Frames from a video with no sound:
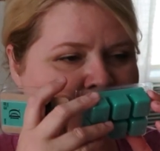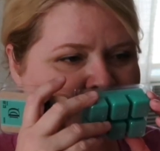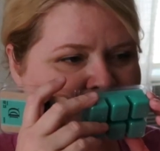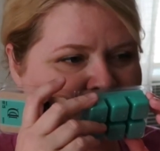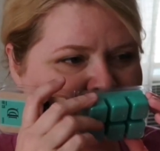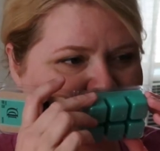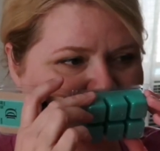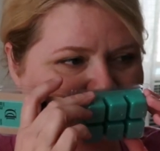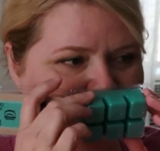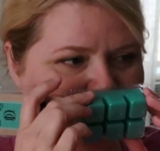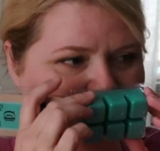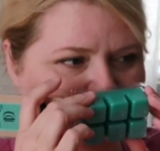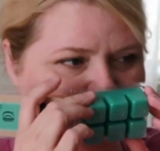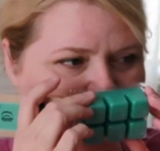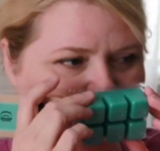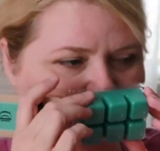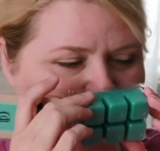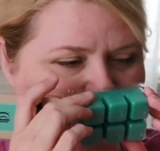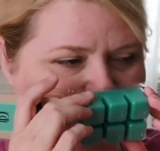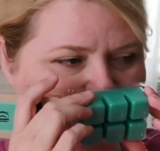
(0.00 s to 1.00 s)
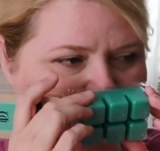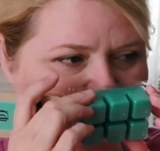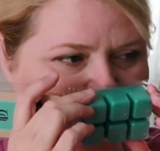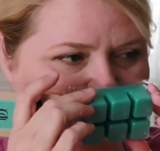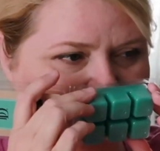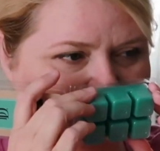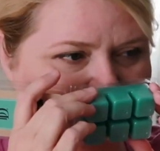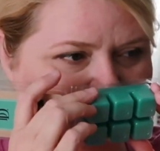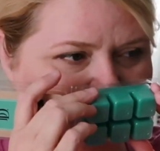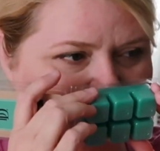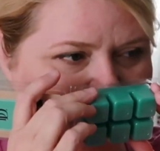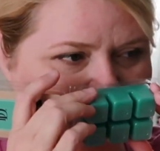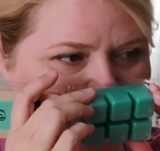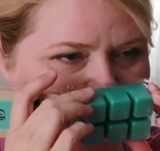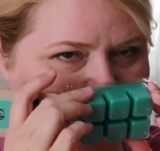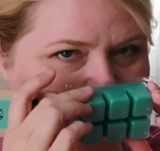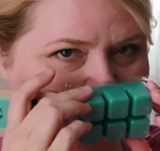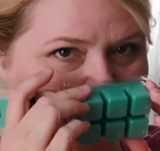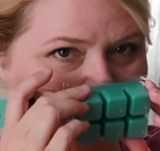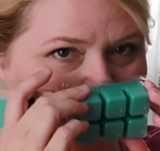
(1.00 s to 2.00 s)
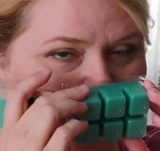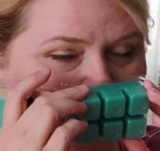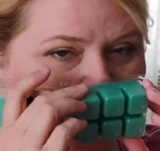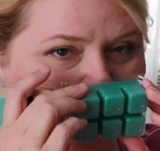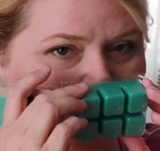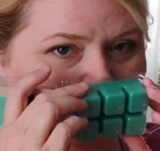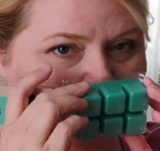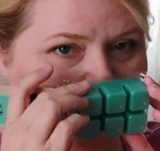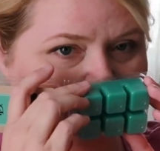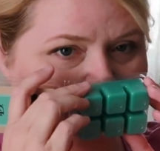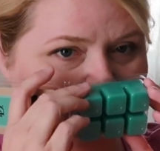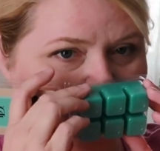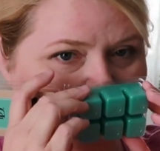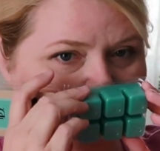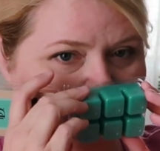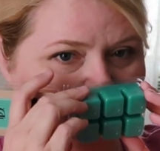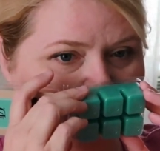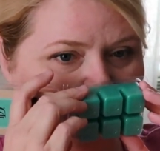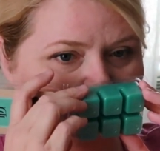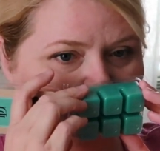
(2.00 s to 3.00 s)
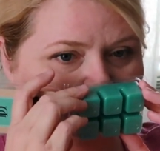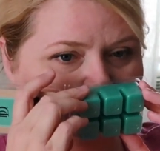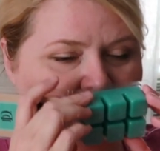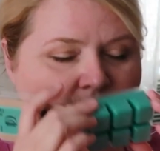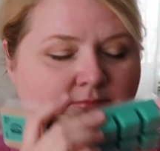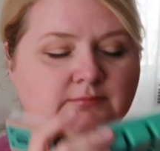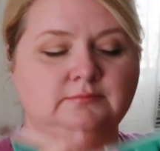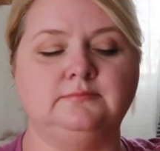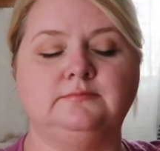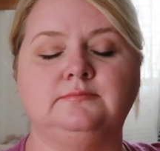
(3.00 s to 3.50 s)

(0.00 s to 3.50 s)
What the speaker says: (no one is talking)